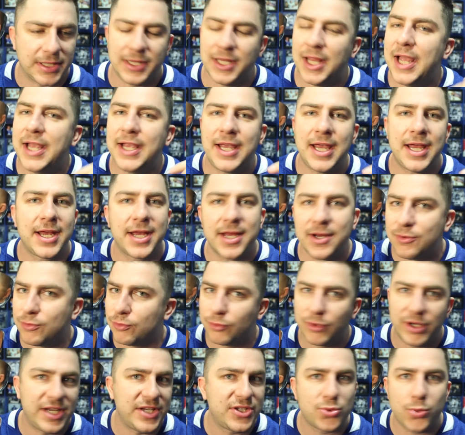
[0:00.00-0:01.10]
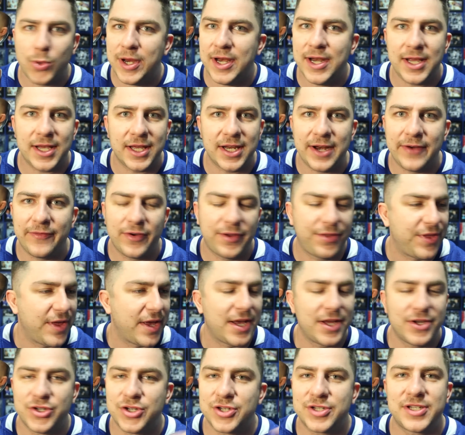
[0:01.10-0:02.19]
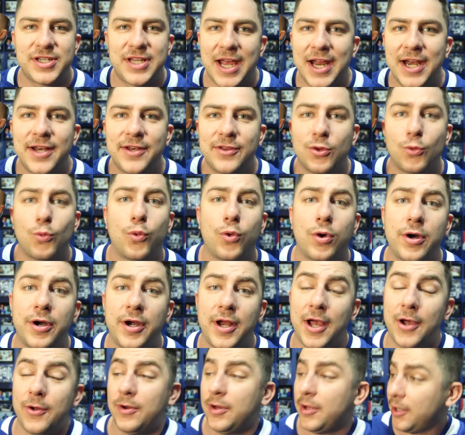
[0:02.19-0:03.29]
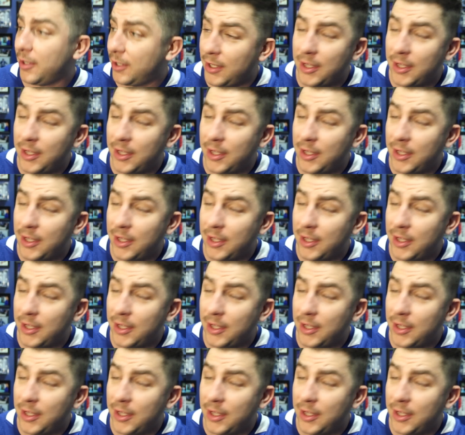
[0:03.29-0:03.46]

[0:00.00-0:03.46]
liking and retweeting and everything and just getting the word out,